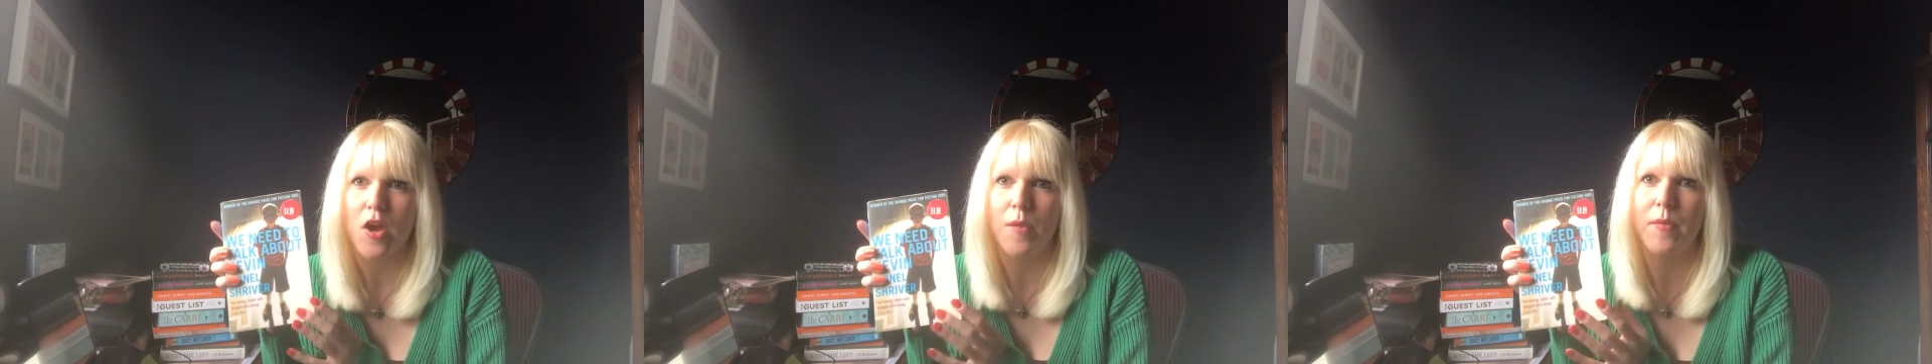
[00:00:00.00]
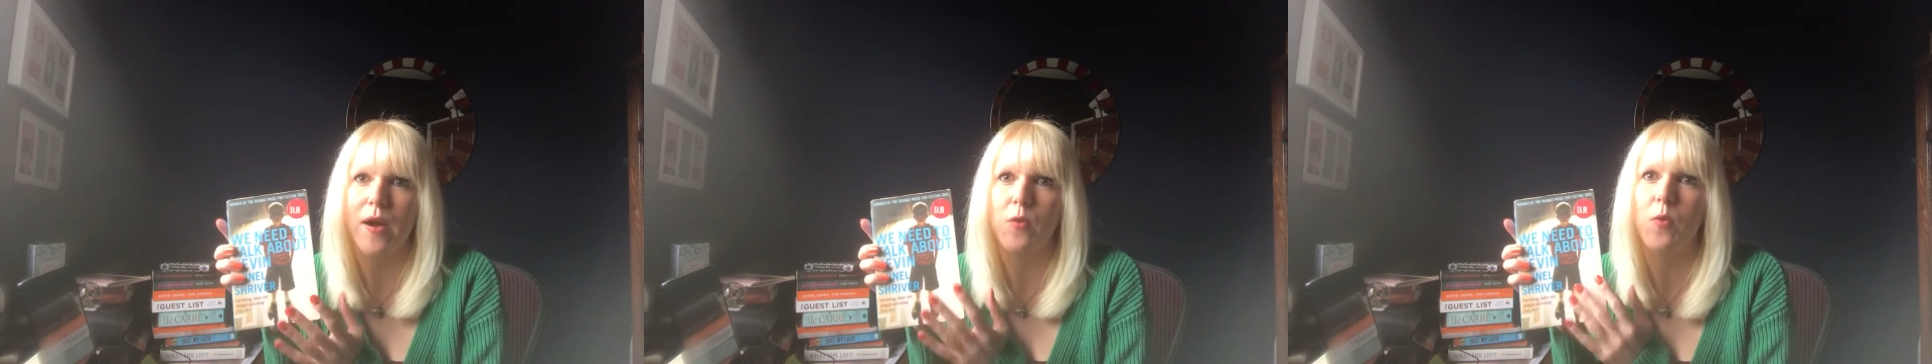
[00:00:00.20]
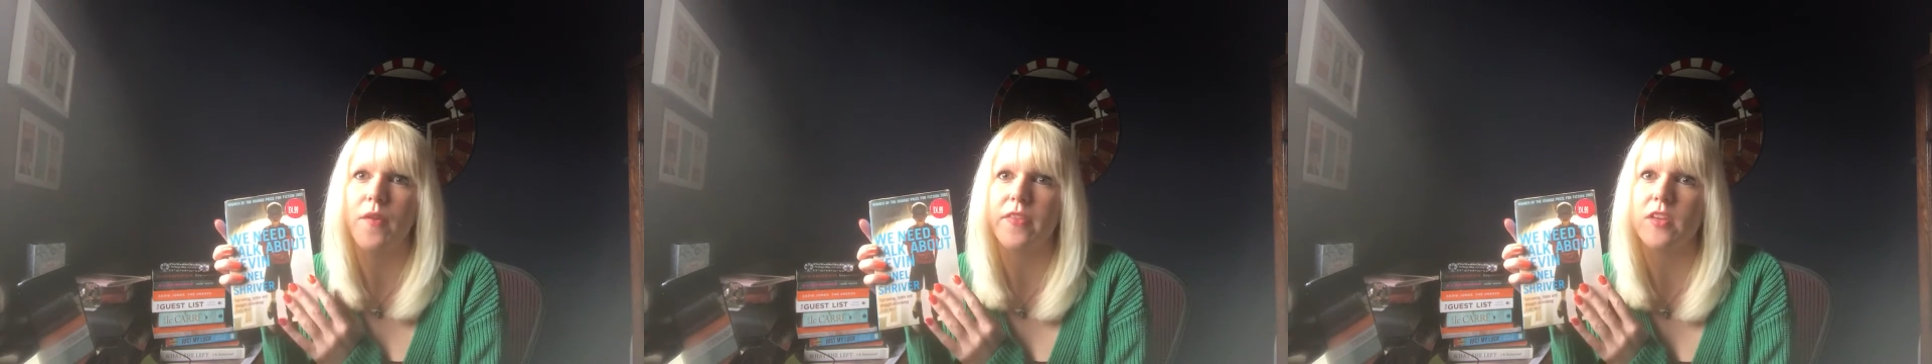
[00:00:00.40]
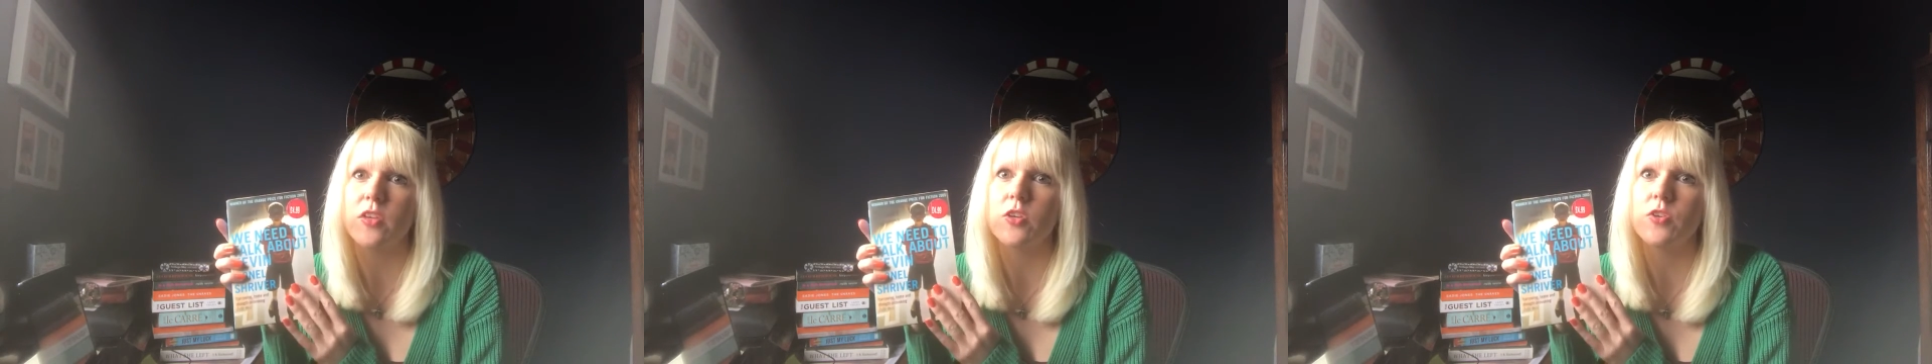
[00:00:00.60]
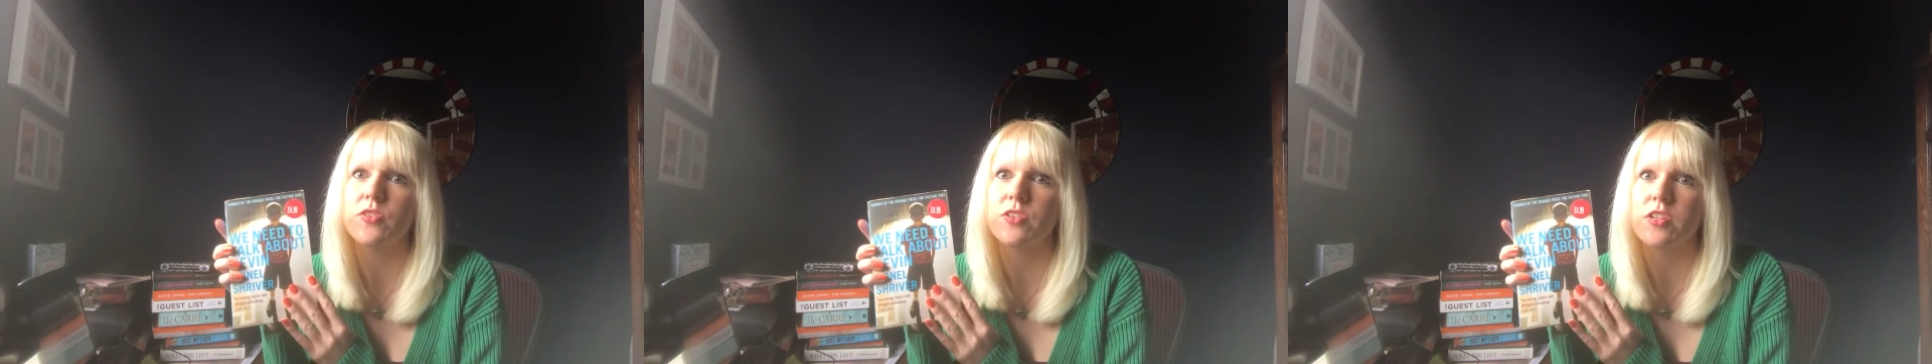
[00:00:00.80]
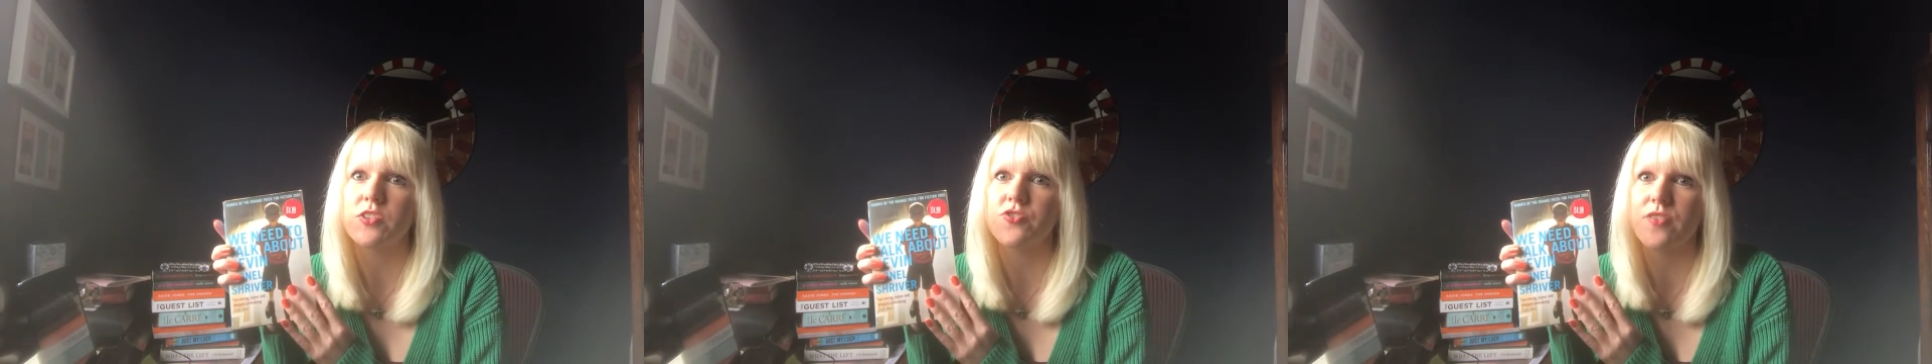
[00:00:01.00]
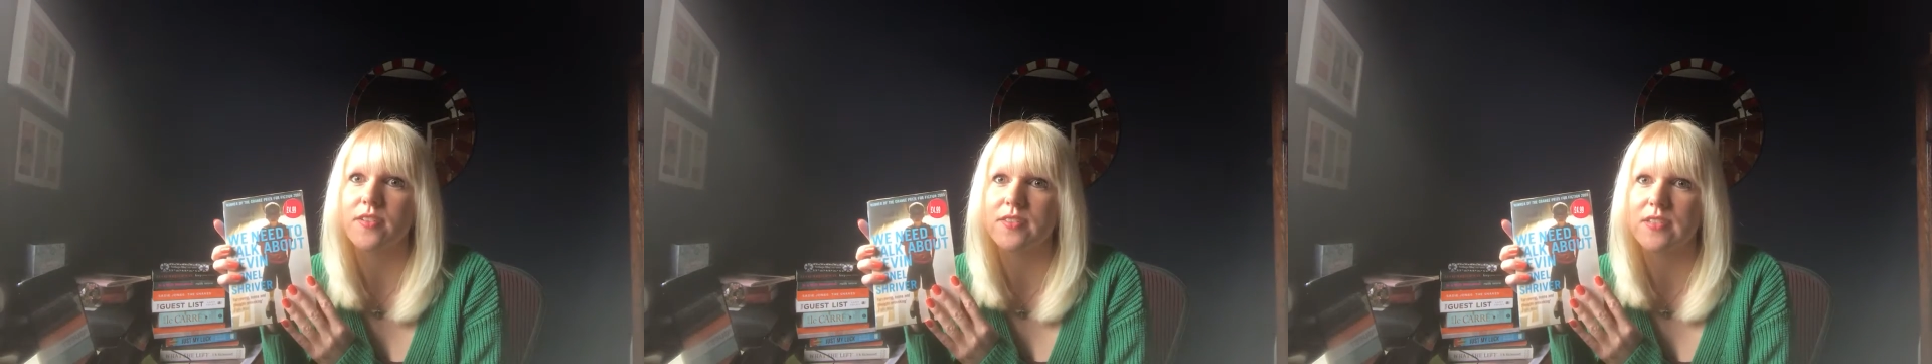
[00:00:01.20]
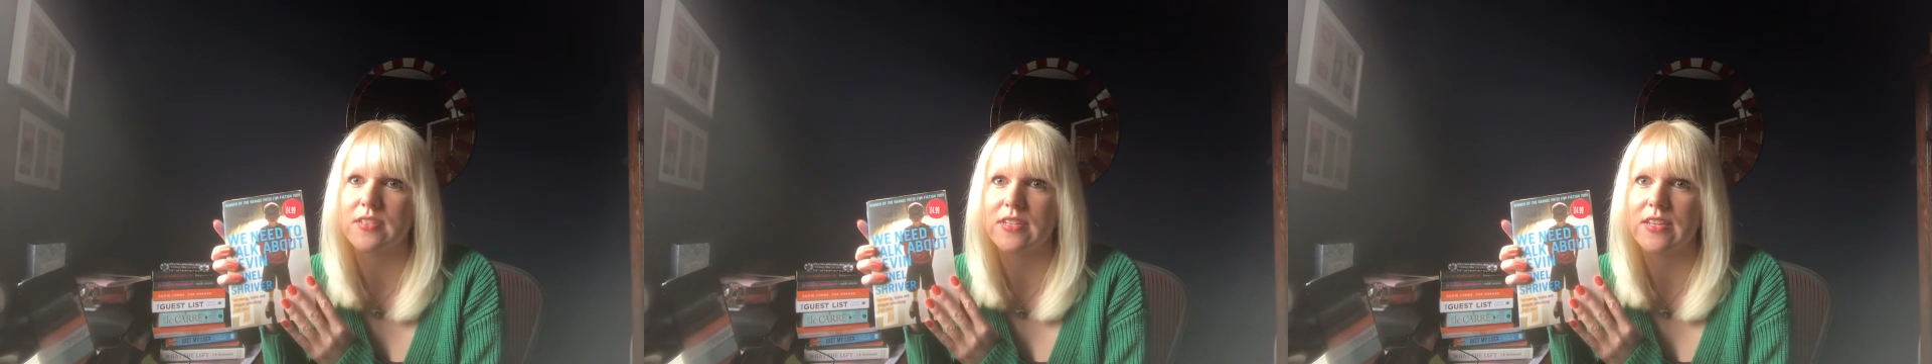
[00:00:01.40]
about what the huge
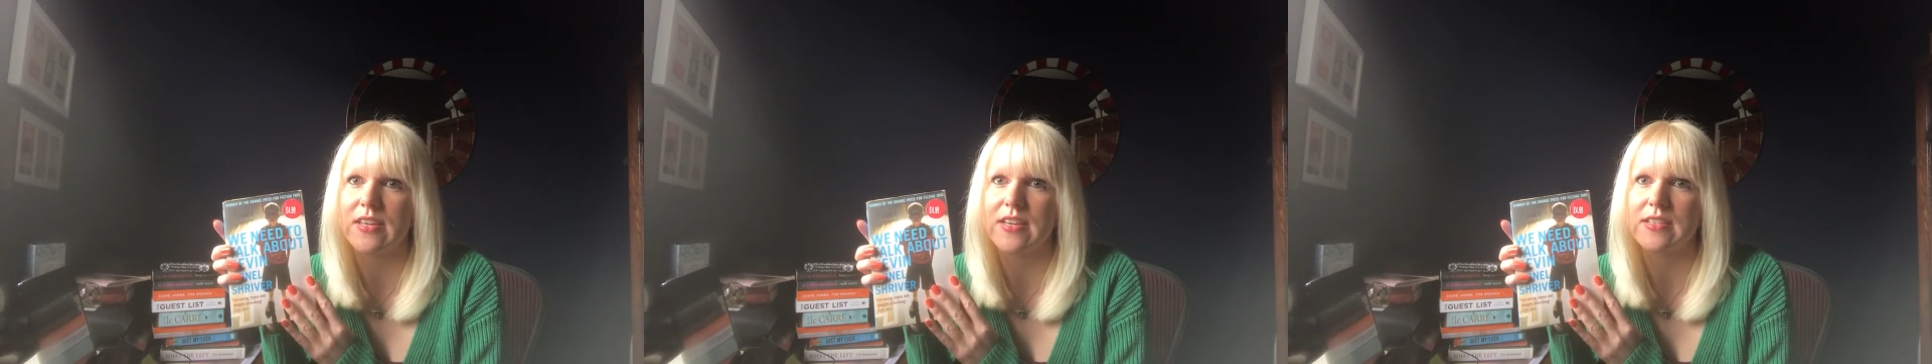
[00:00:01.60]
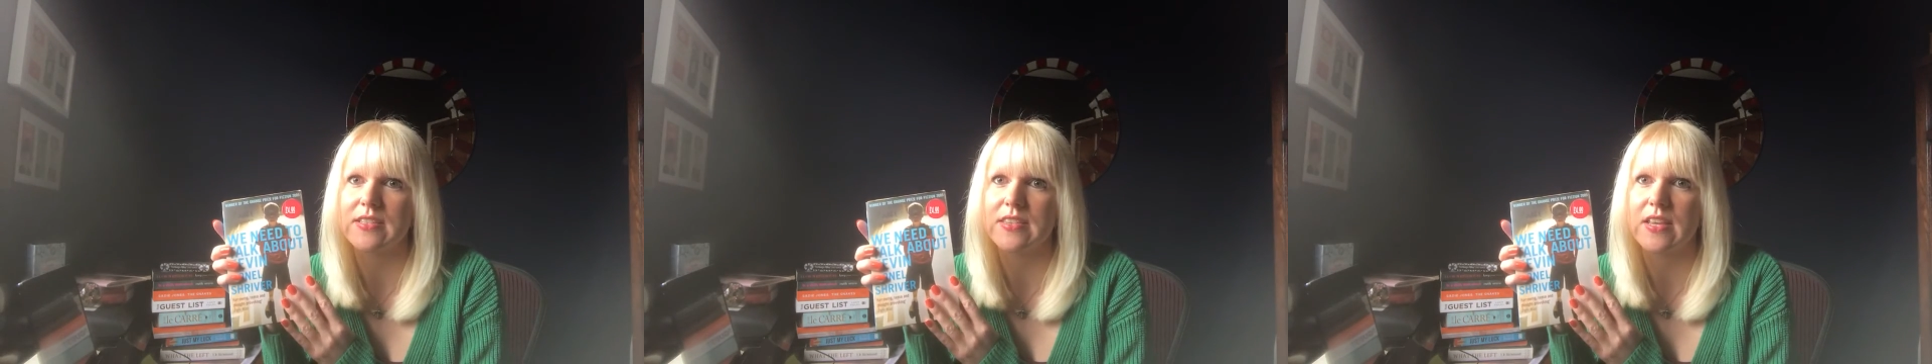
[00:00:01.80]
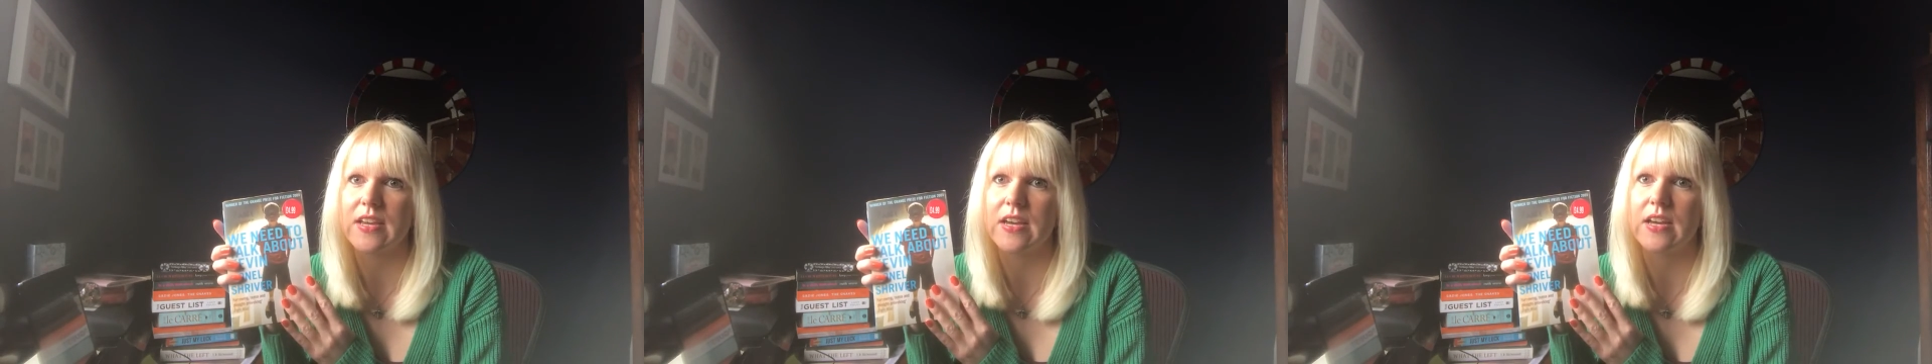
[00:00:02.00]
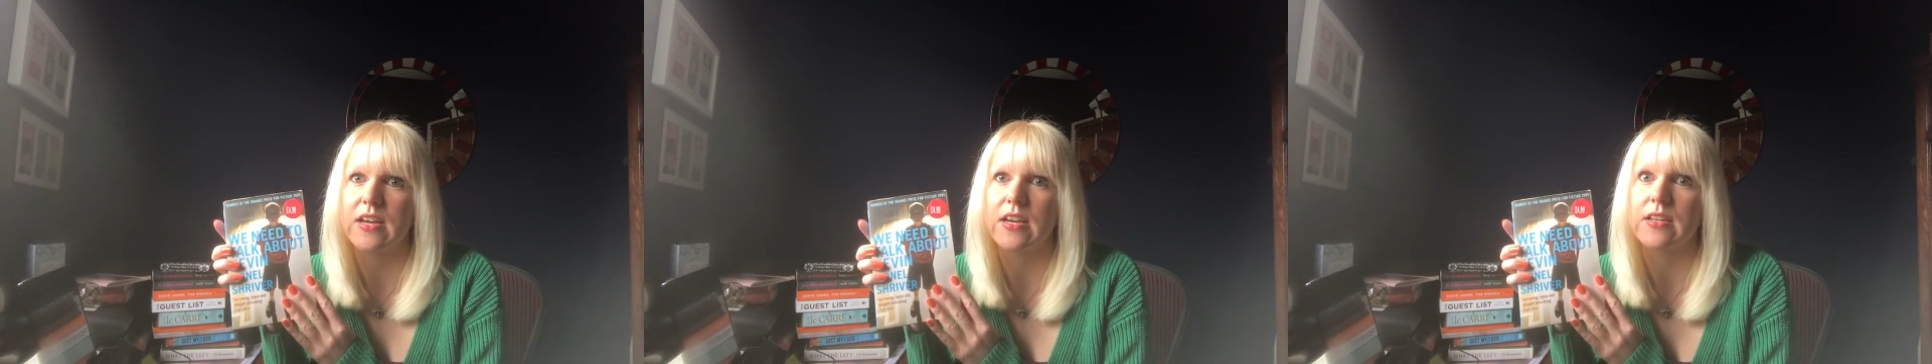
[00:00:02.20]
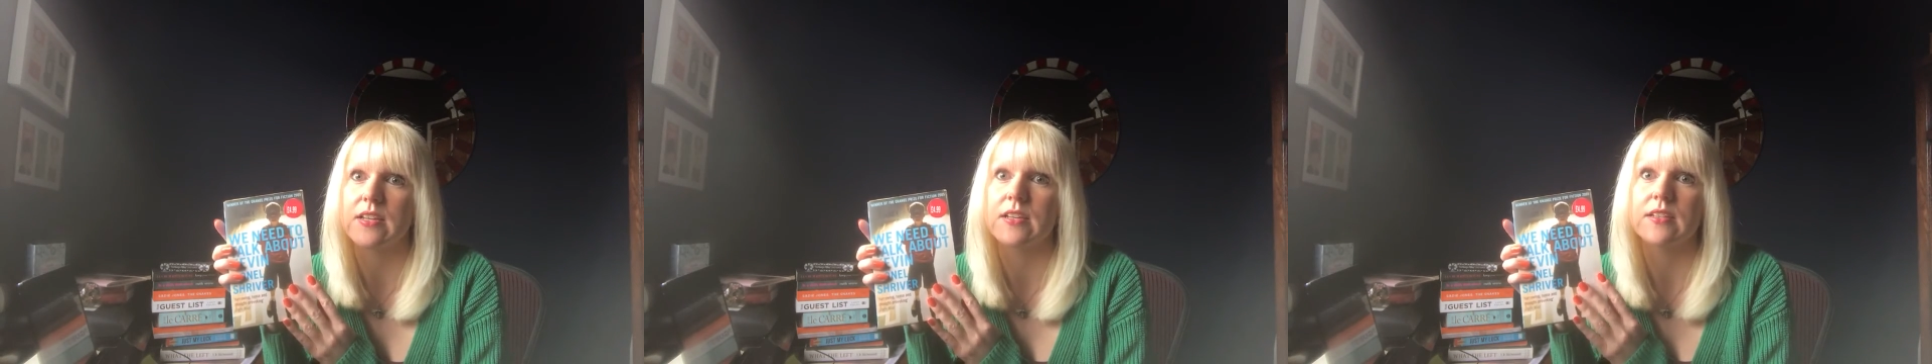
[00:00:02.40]
atrocity is that her